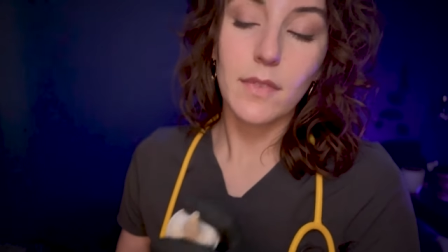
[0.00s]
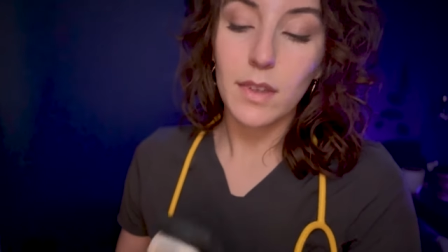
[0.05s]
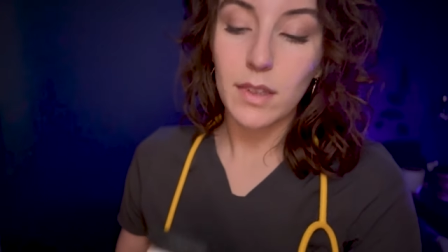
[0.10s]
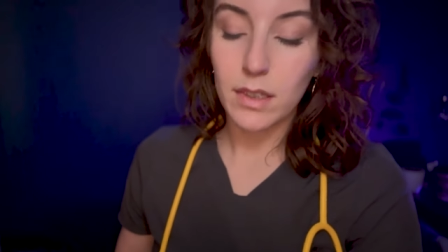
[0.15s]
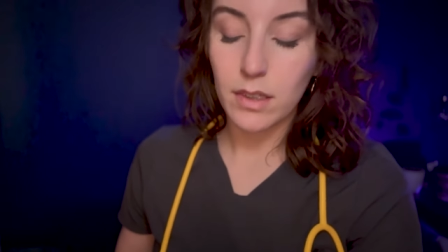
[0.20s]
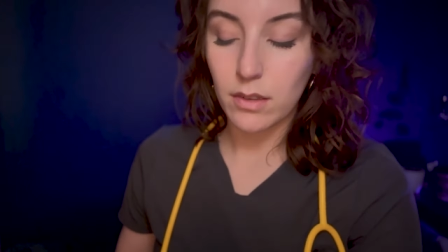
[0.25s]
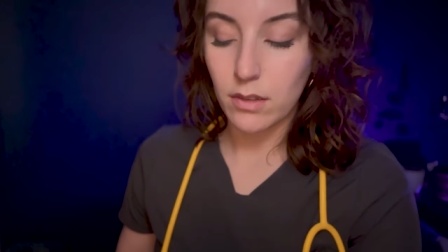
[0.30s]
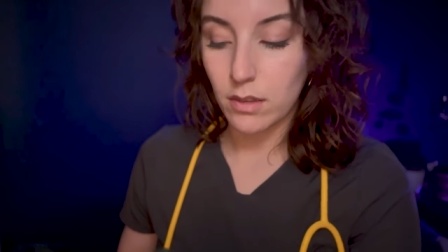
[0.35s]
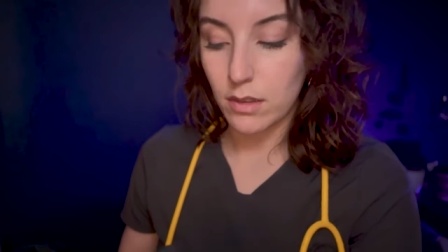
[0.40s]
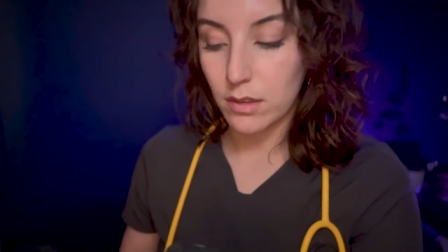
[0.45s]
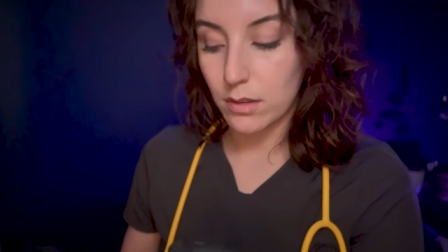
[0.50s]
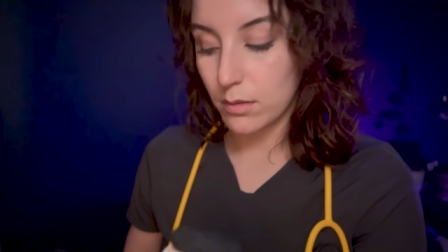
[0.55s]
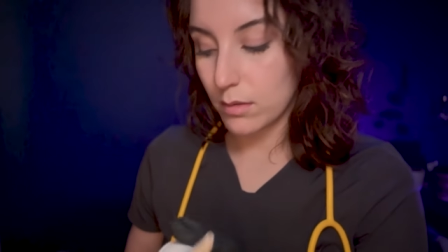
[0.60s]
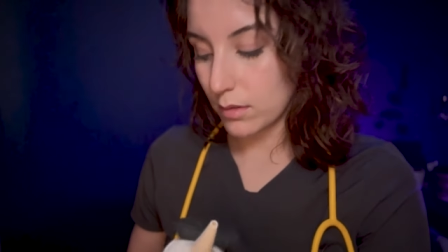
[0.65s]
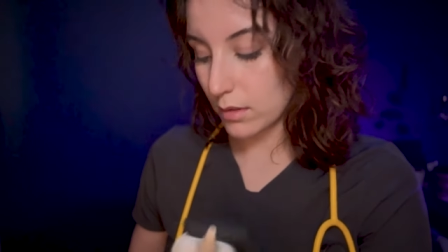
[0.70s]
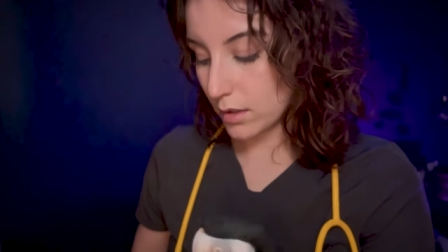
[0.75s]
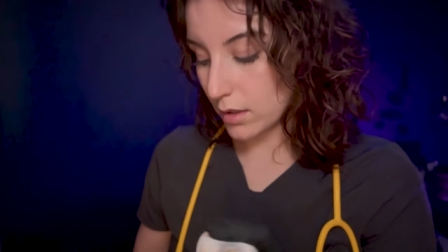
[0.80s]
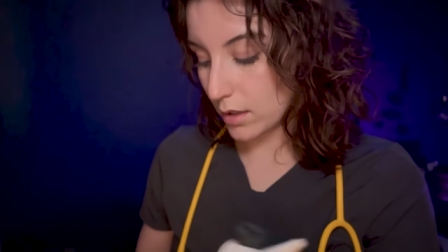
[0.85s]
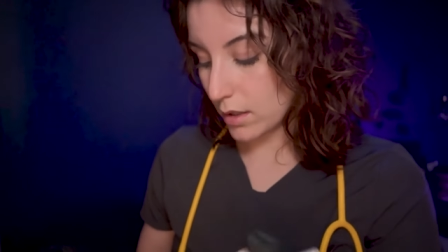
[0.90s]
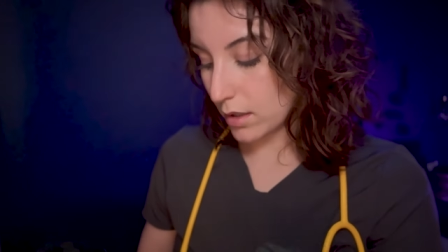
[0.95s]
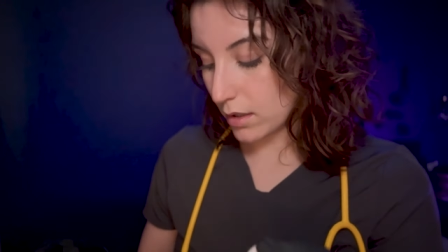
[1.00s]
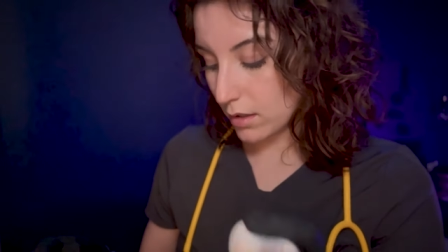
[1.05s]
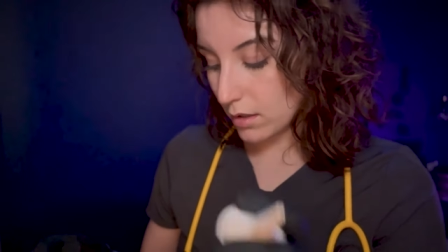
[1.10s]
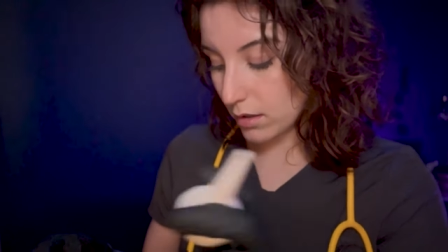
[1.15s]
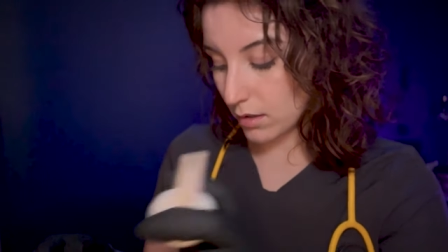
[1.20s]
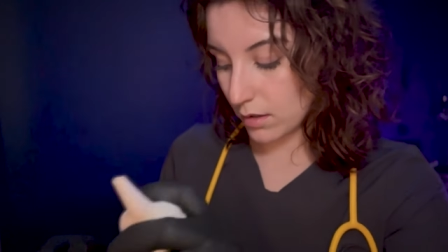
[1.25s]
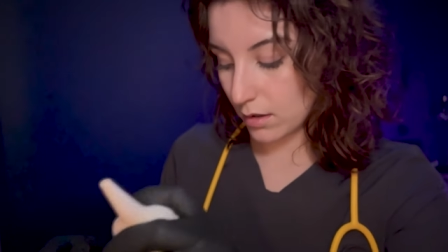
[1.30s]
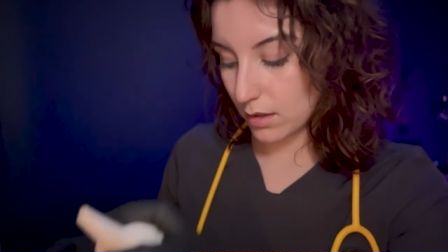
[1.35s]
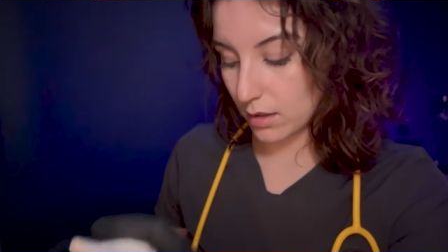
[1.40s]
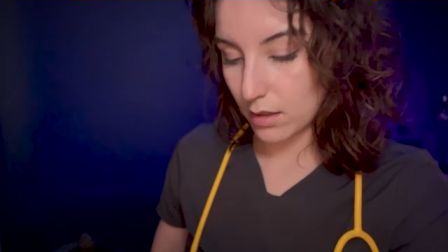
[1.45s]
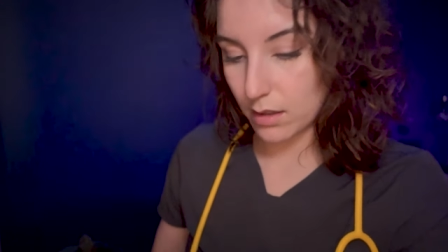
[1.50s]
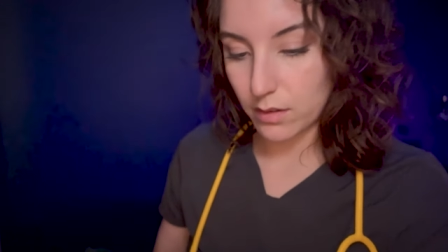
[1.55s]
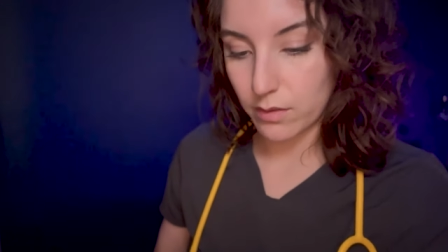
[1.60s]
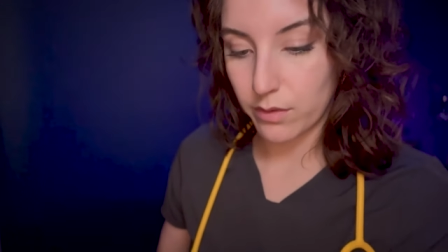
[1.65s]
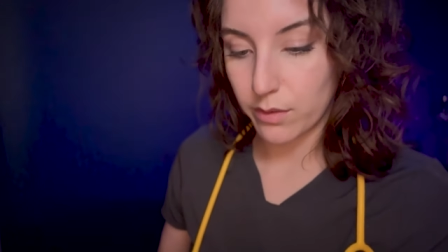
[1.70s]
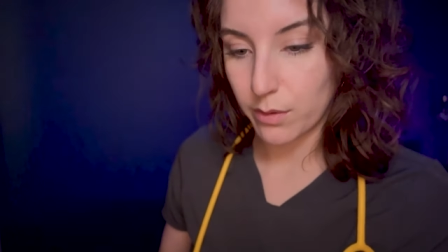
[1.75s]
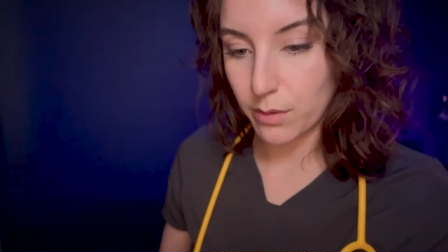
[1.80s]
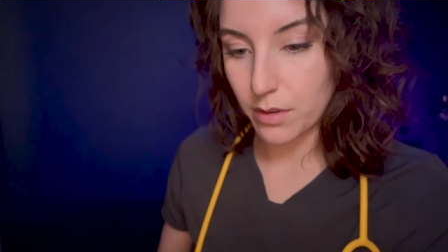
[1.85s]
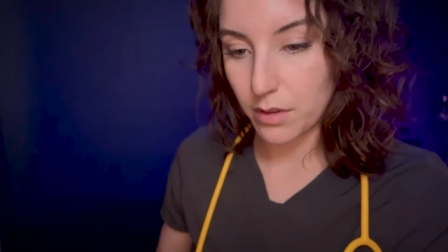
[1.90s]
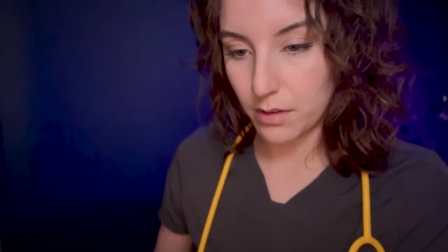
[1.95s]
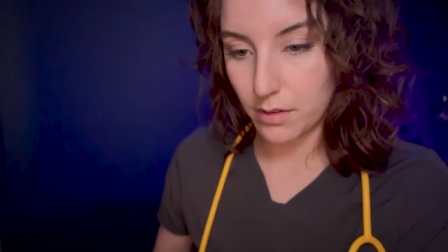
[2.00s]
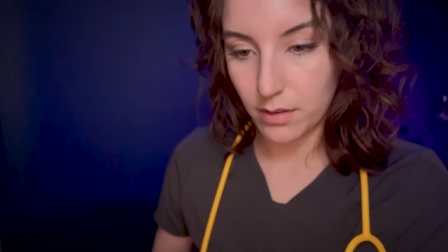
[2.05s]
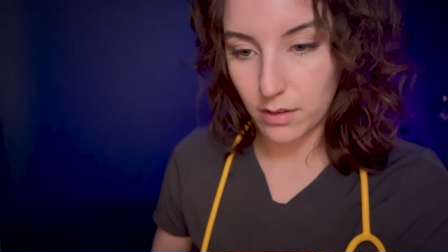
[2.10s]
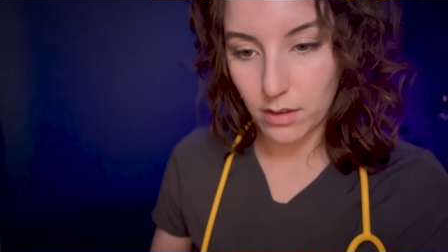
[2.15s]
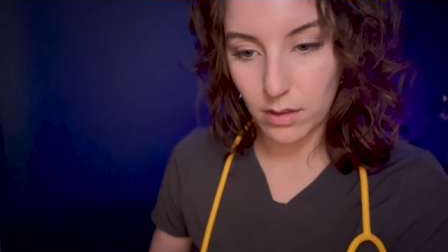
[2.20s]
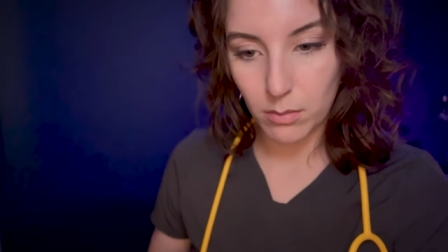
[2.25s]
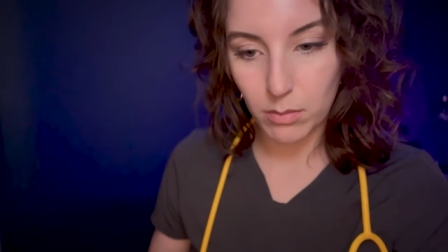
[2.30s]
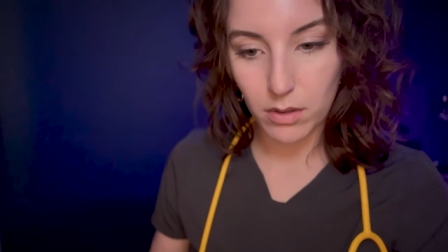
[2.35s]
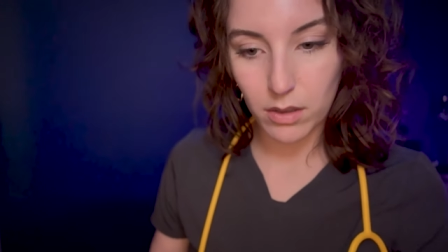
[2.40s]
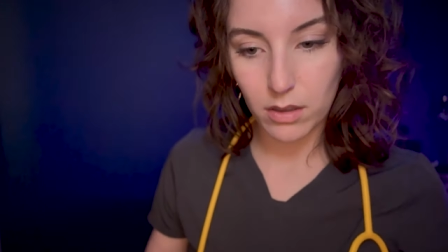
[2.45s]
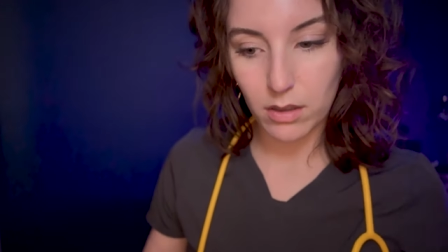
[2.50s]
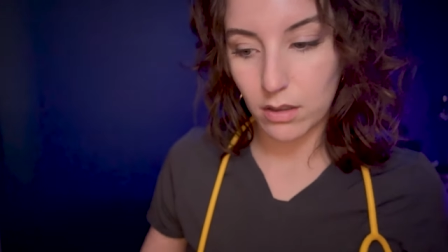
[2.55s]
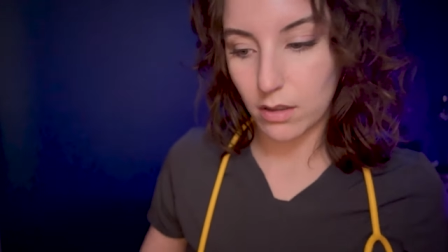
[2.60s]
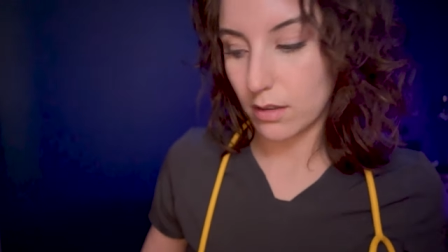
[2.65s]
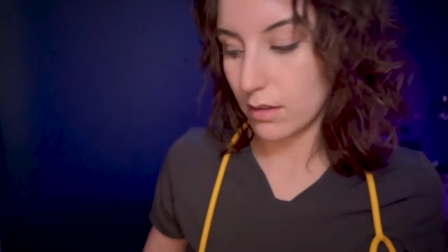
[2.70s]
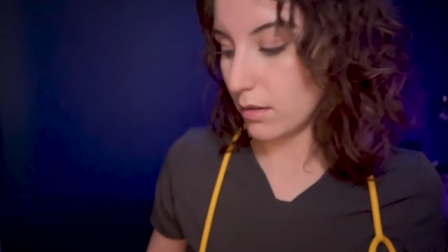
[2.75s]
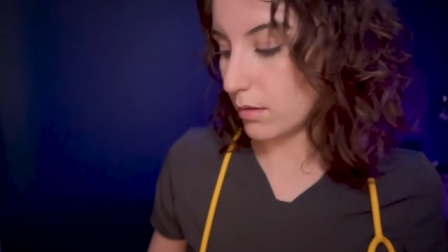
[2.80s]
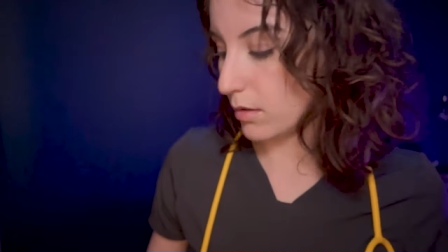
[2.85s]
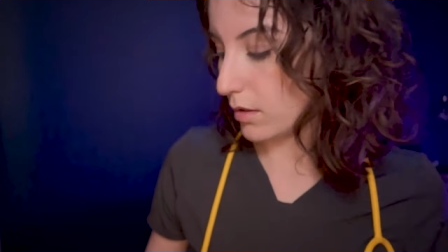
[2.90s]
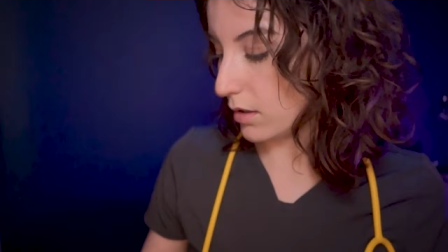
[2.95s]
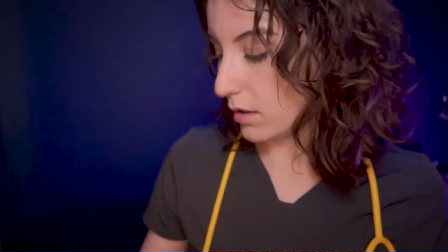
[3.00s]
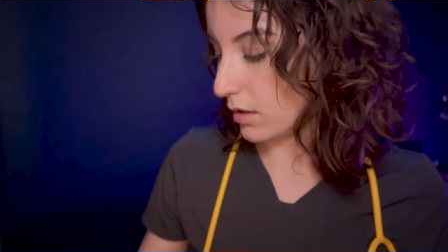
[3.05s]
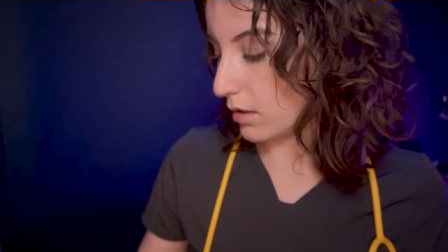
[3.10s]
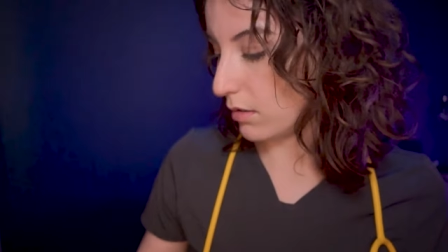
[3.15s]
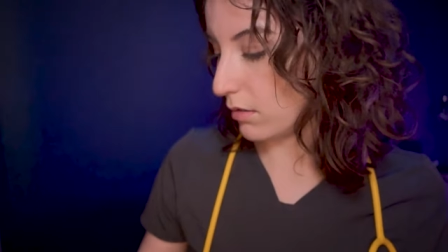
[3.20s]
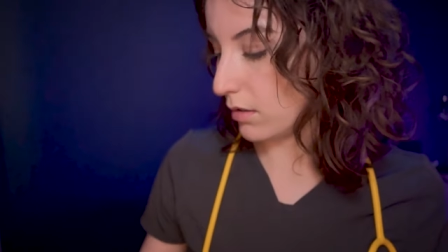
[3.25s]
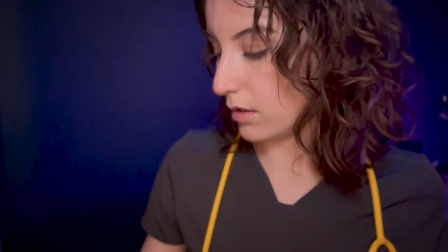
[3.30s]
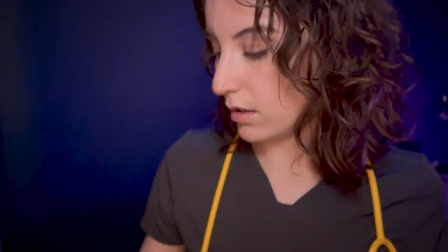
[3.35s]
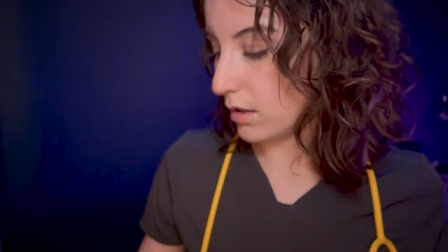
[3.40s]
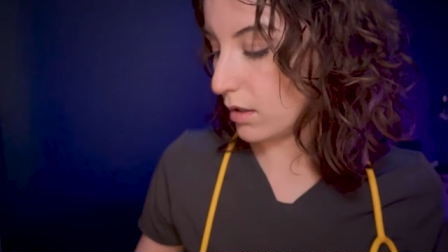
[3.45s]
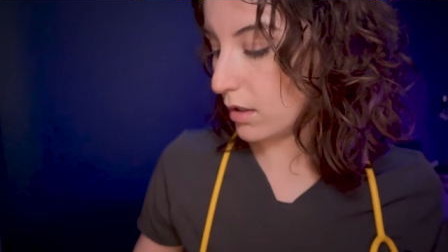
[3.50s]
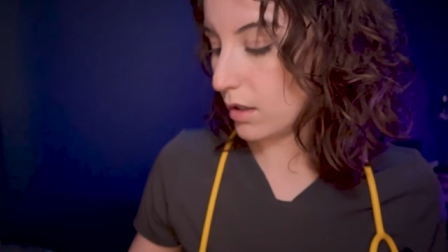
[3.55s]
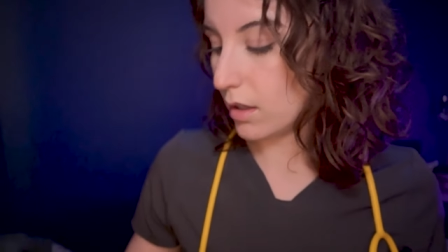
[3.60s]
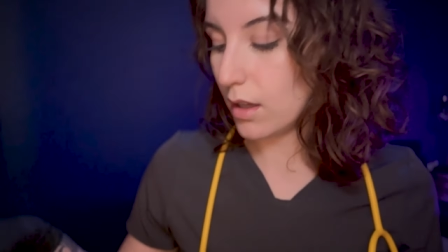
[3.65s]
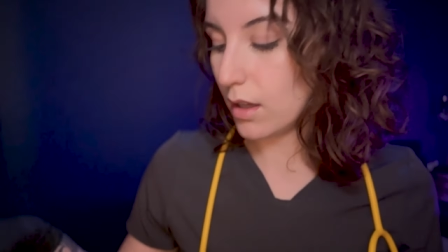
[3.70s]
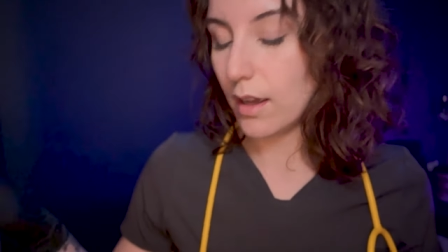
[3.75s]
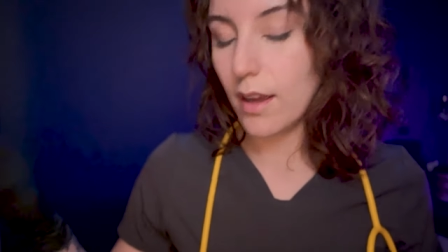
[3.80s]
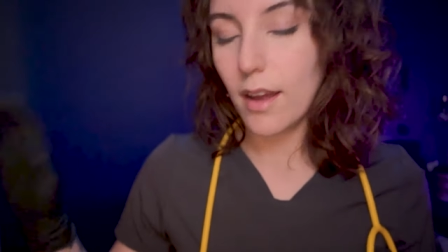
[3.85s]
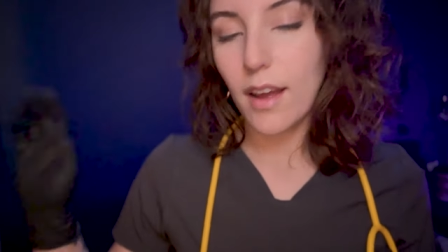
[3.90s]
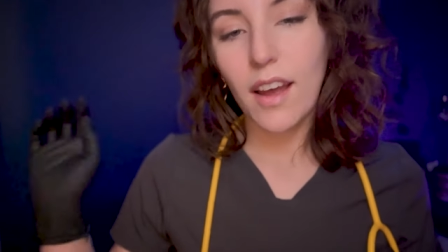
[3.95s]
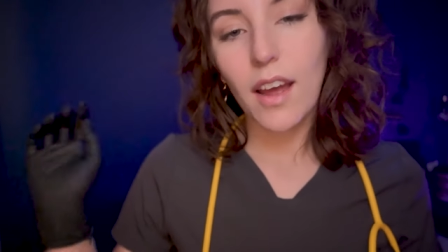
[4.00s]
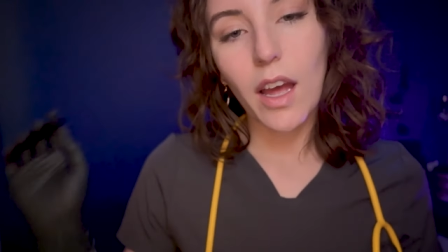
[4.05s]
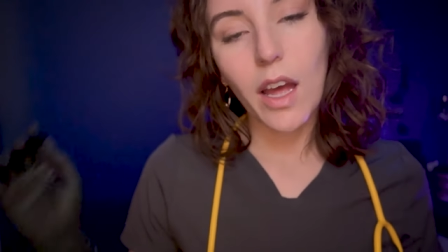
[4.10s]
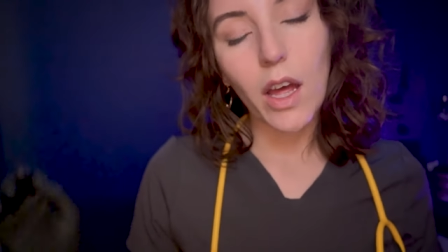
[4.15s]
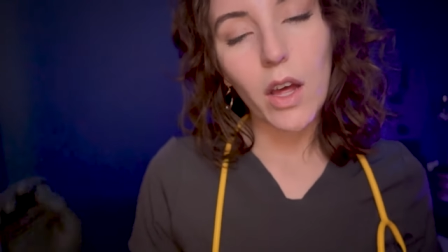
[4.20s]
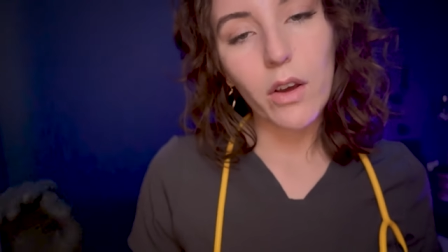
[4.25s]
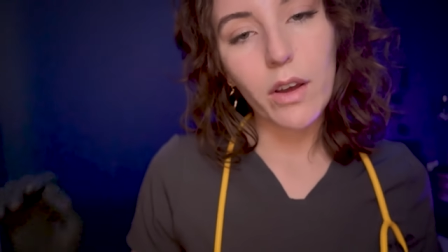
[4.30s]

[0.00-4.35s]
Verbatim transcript: I don't know why. I can't think of a reason to be honest with you.